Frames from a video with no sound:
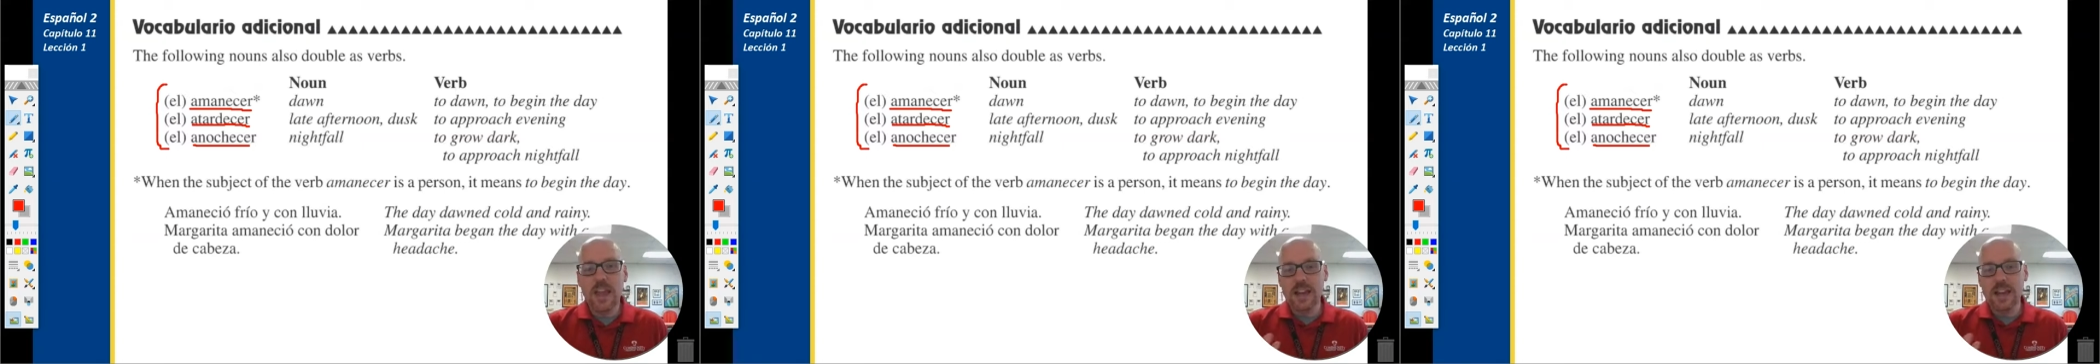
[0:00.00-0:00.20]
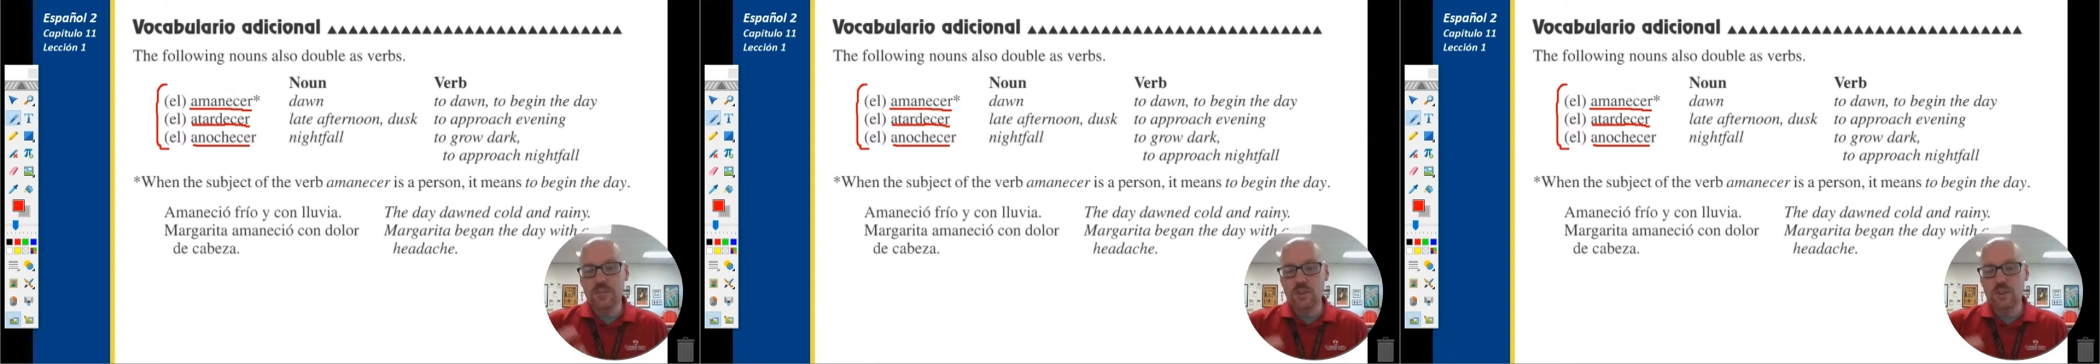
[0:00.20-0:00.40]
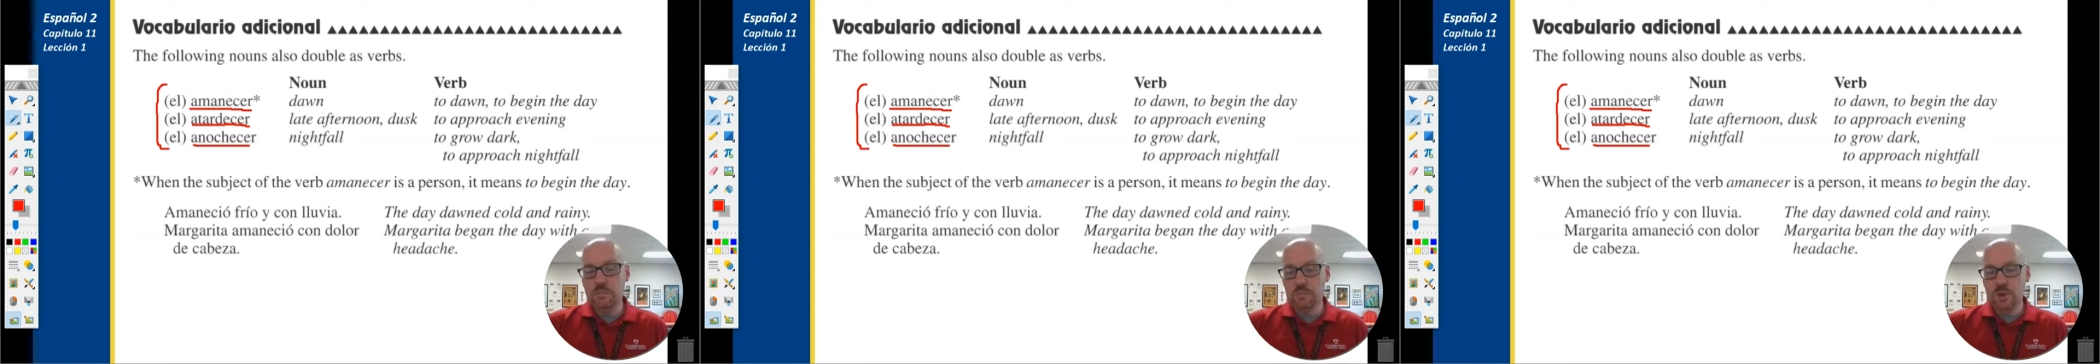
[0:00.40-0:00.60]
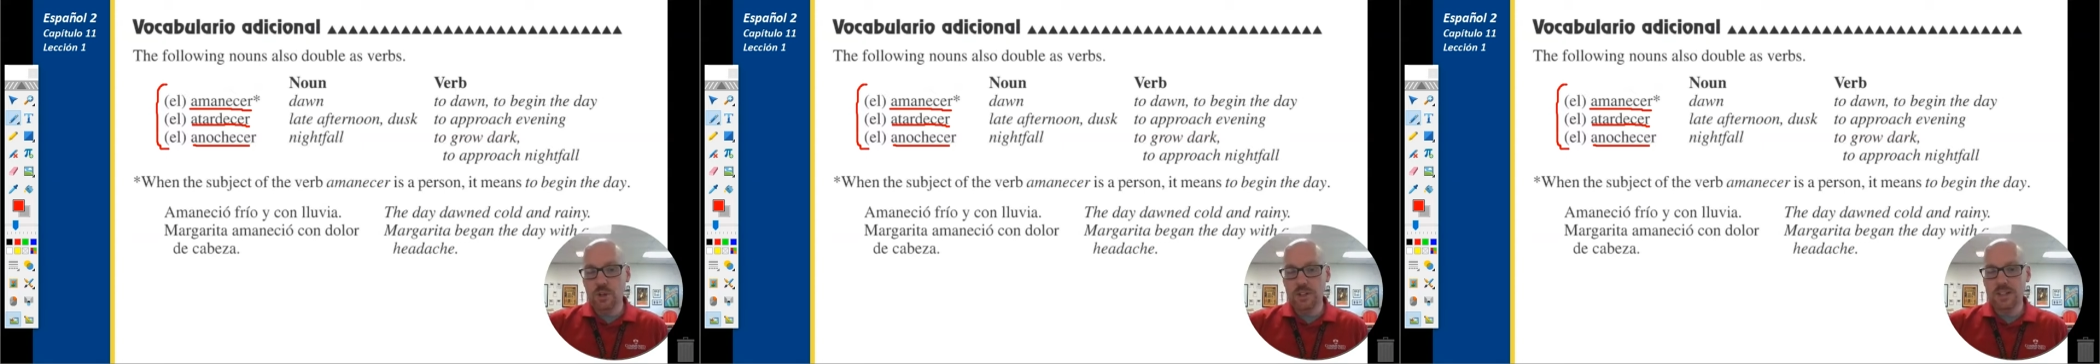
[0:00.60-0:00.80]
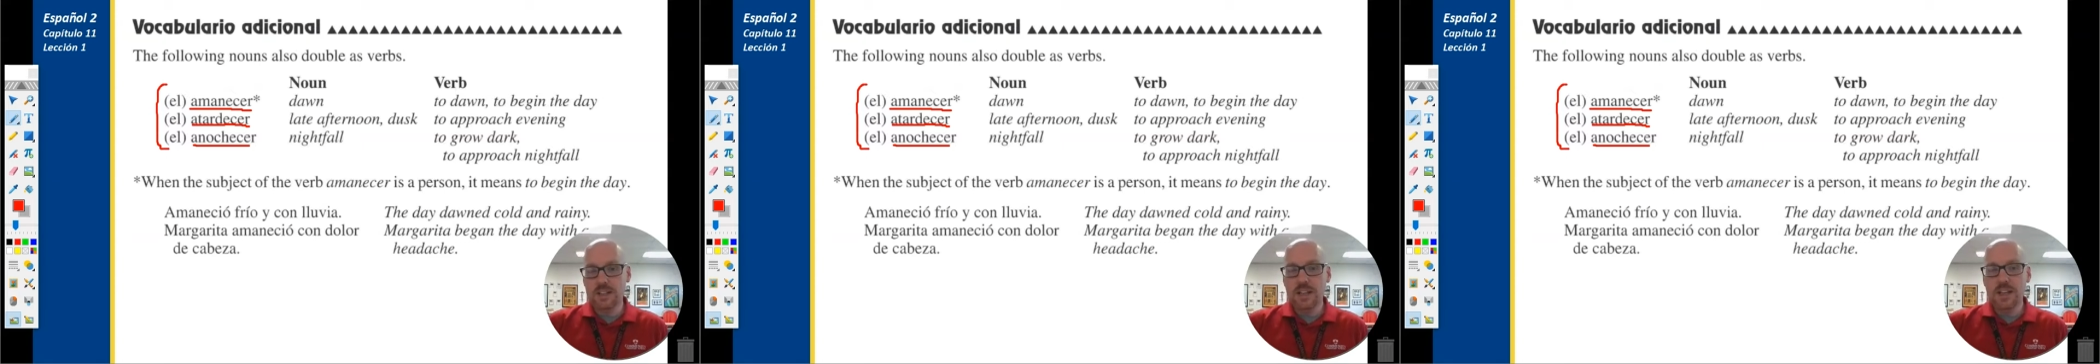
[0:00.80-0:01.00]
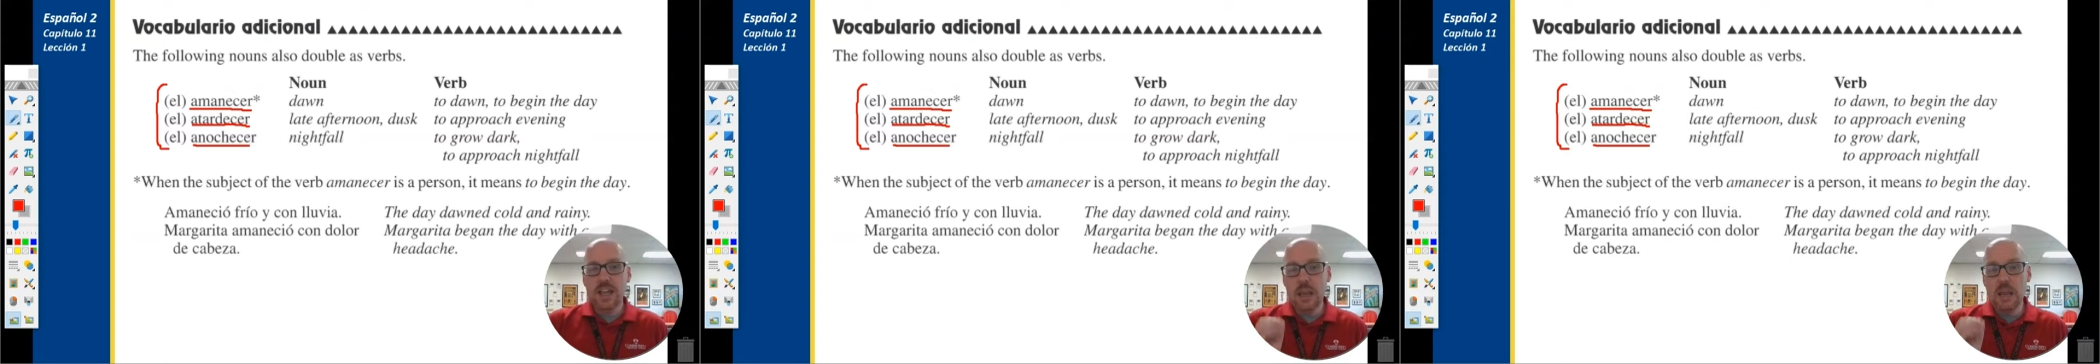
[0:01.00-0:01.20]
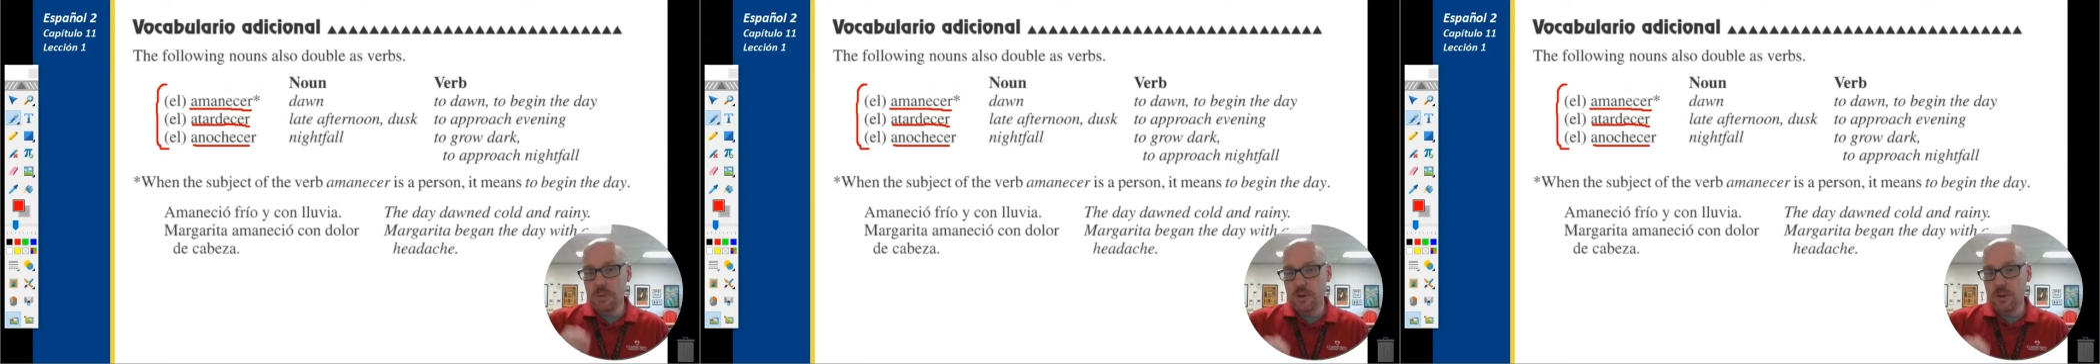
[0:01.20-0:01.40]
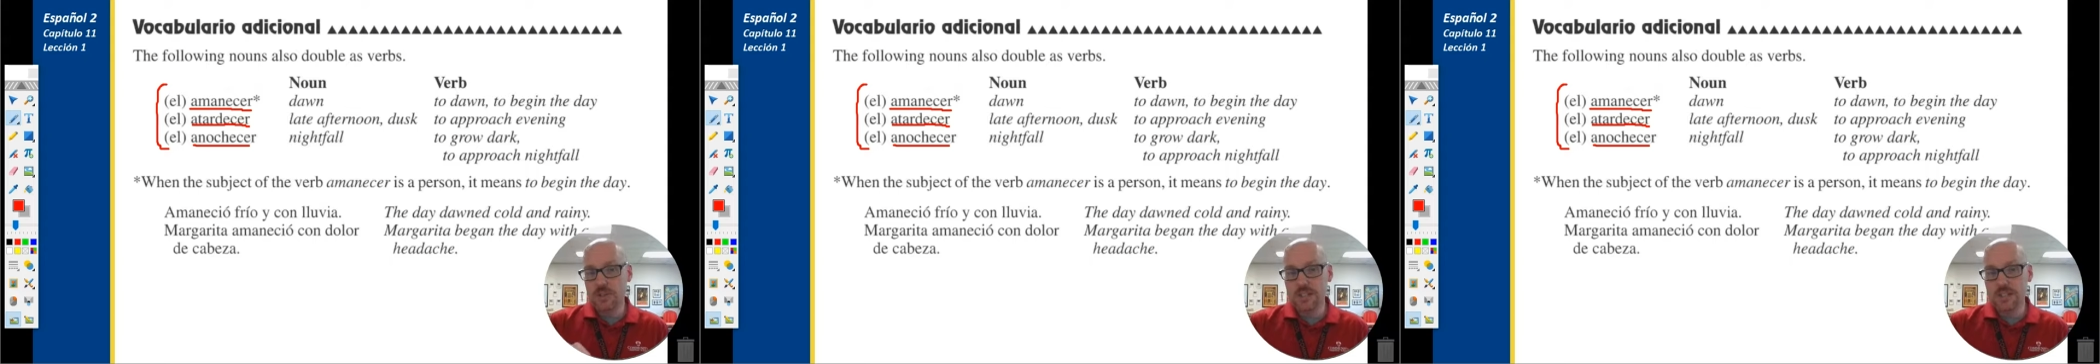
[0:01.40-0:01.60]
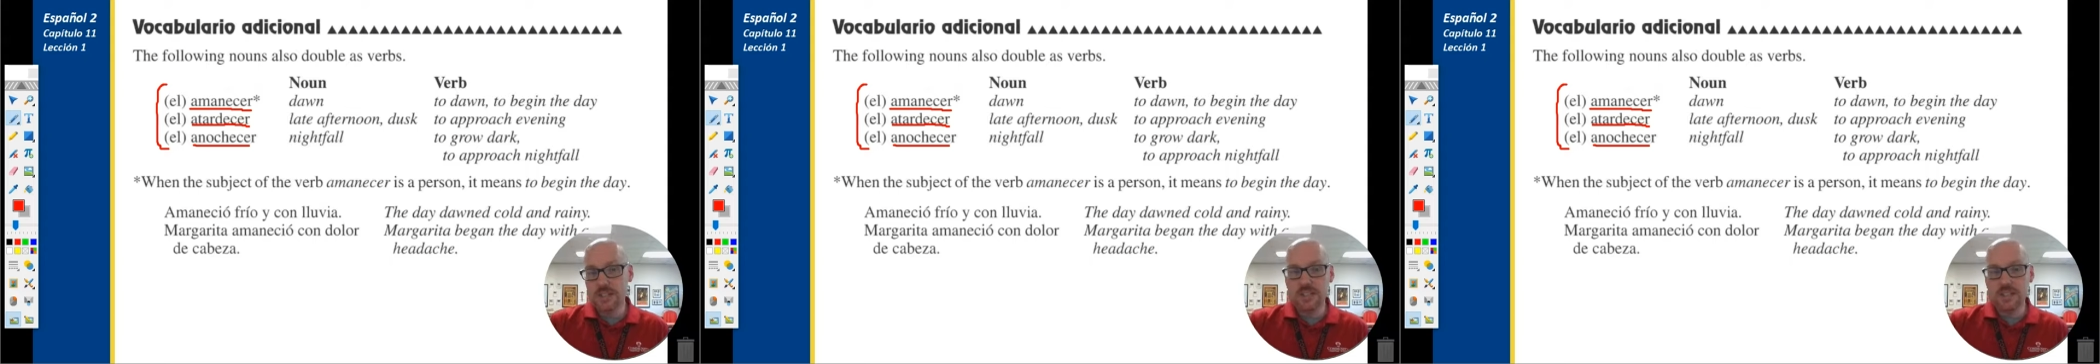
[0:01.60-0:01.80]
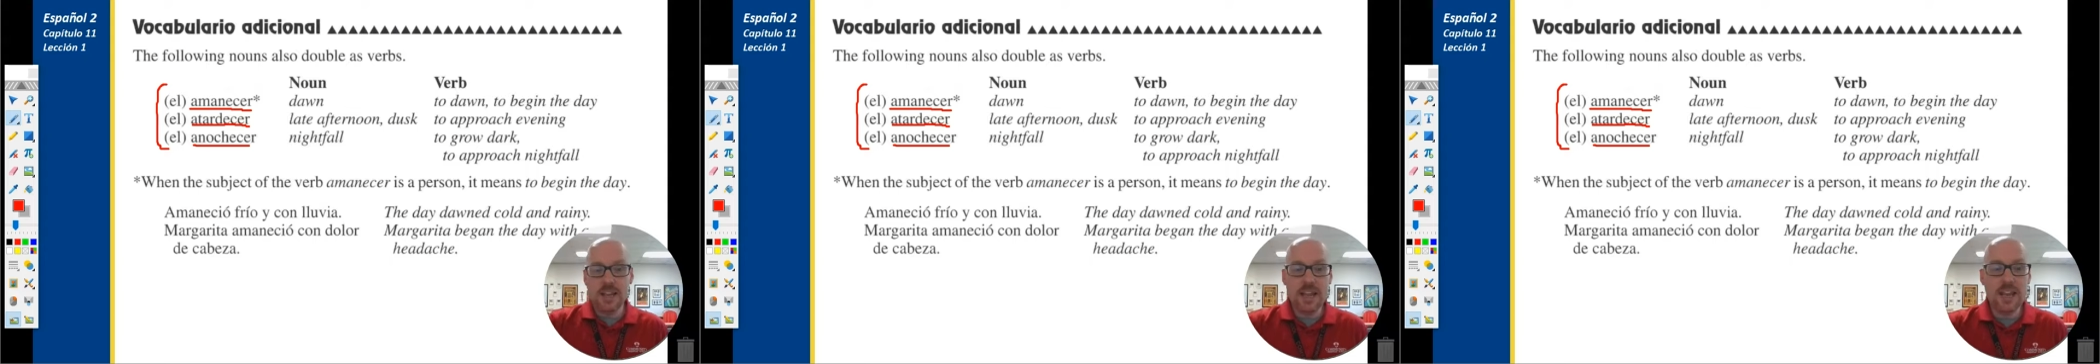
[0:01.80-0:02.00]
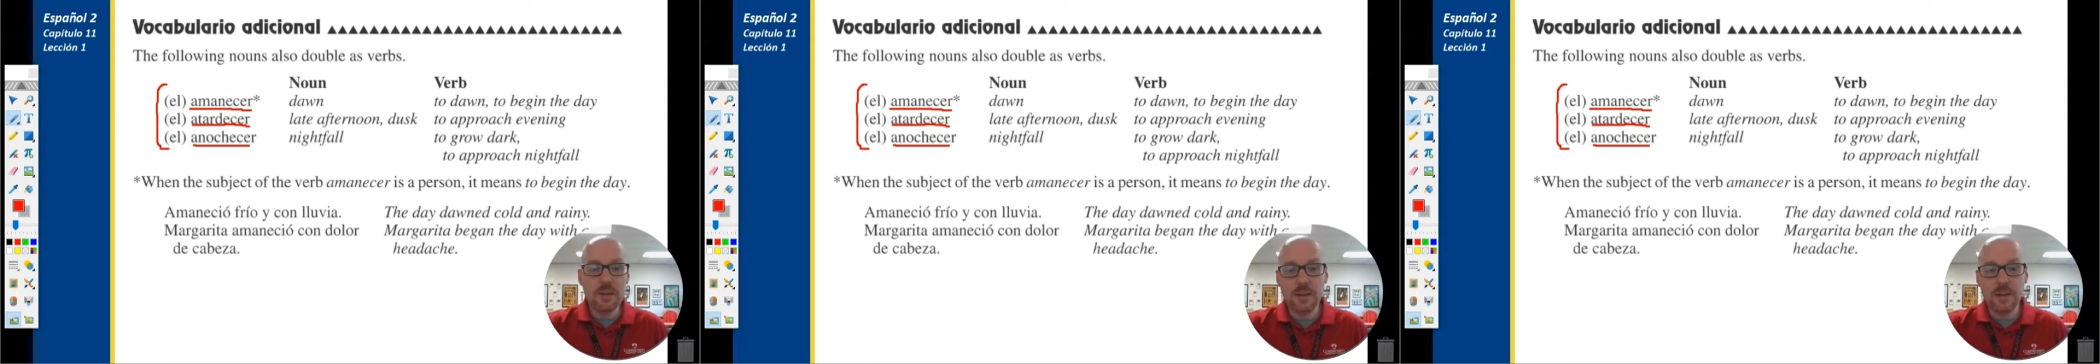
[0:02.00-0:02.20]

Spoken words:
And if you put a person's name,